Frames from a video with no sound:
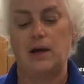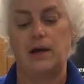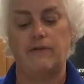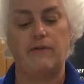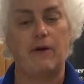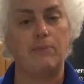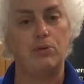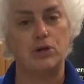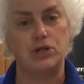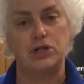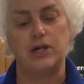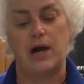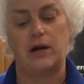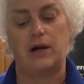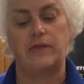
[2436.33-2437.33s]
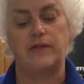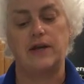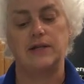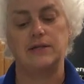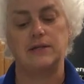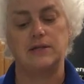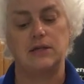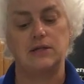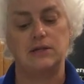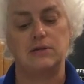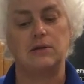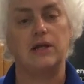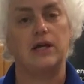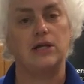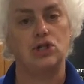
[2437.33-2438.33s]
If I push down on this, this
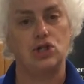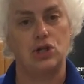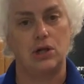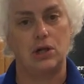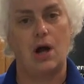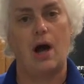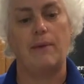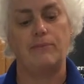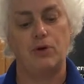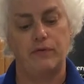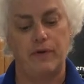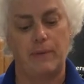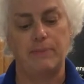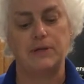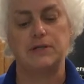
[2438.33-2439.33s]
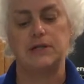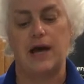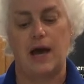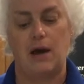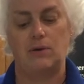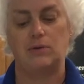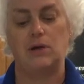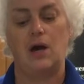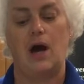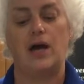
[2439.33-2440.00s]
lid should not move up and down.